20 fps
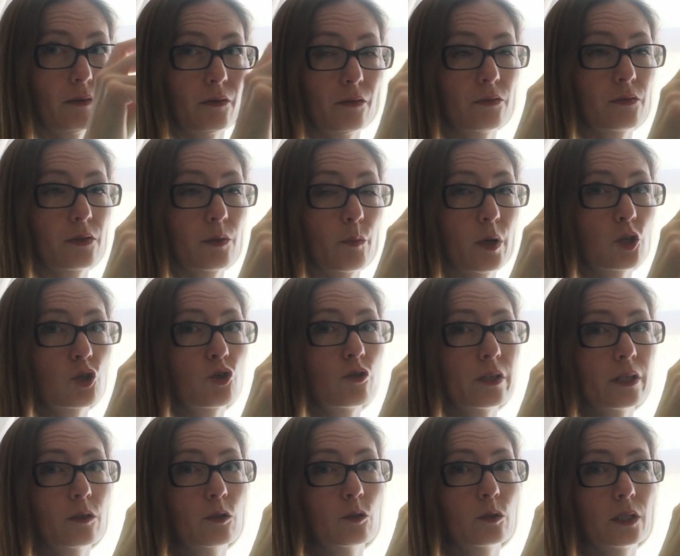the
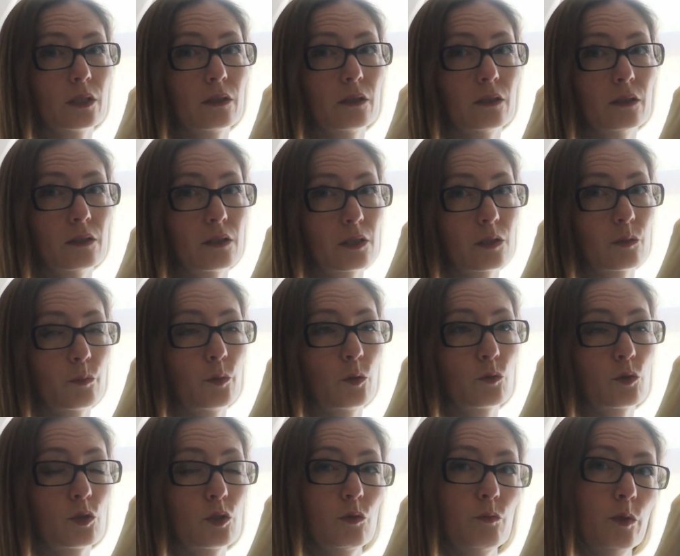measuring unit is
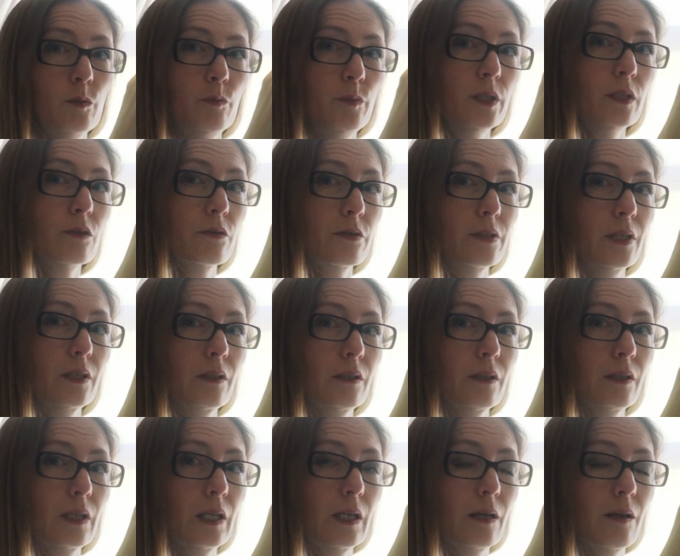supposed to be bigger than.
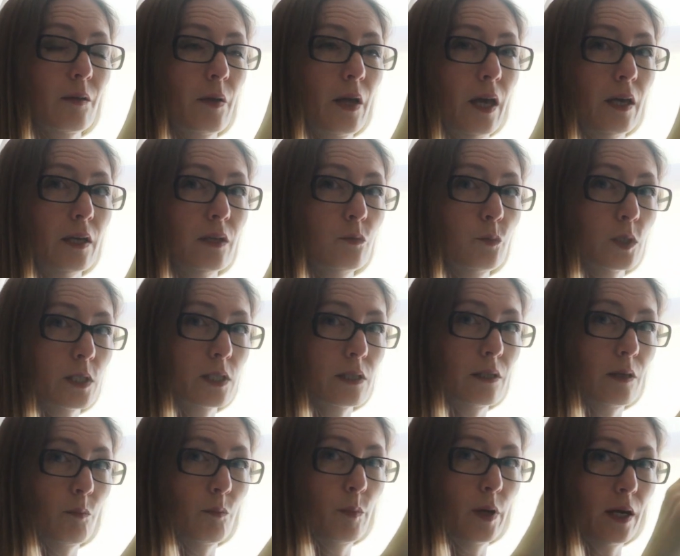If we
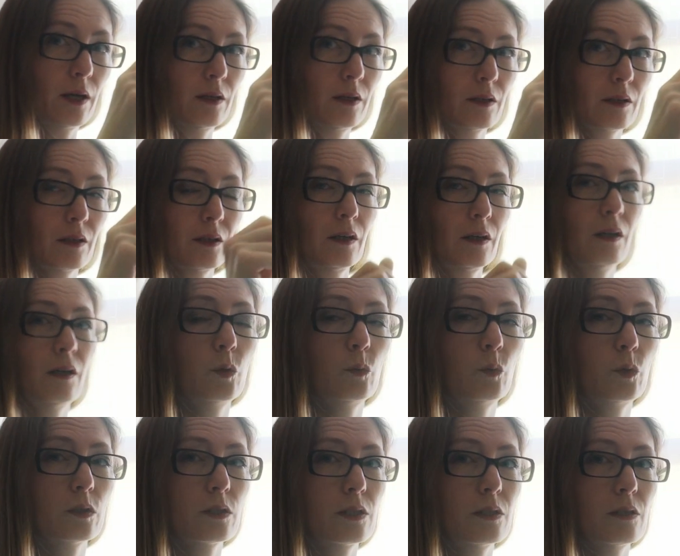step back, we
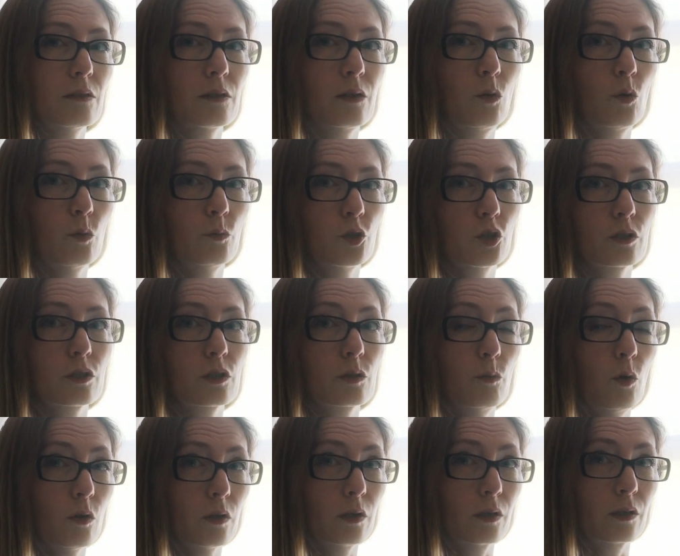will see the object
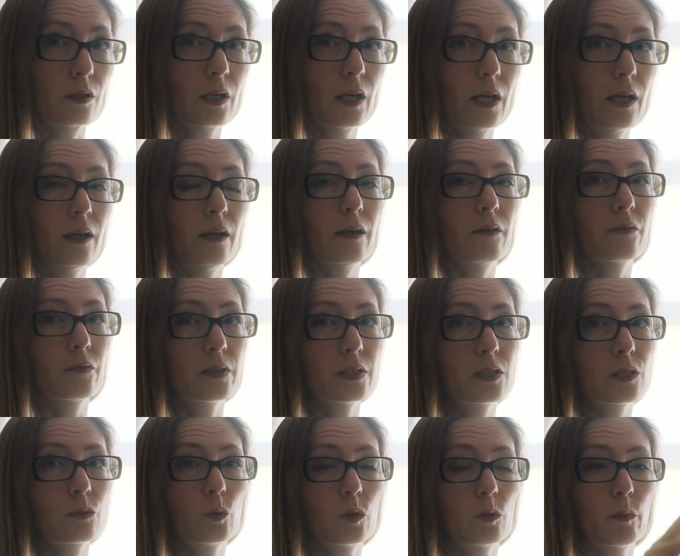smaller, and
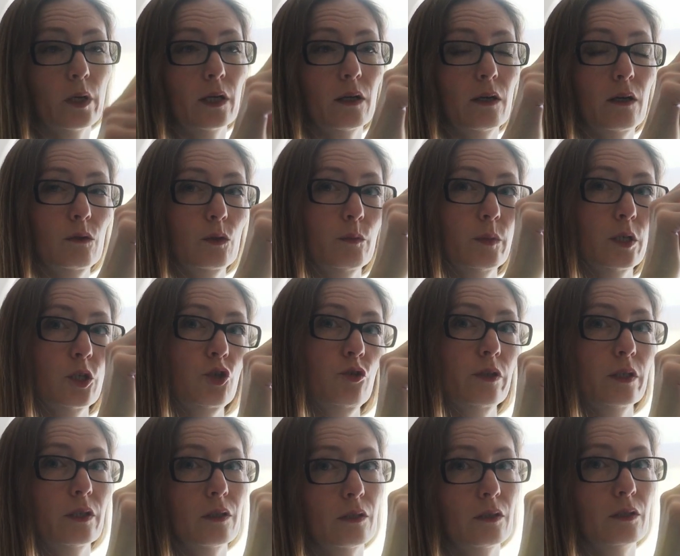this will make our
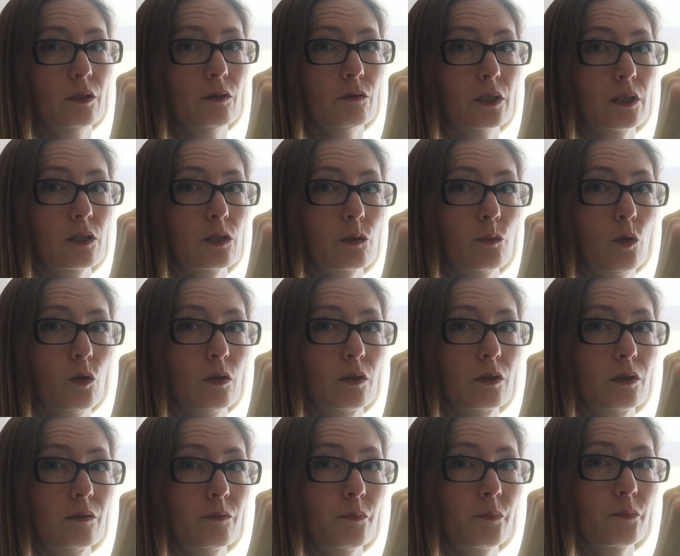measuring unit smaller.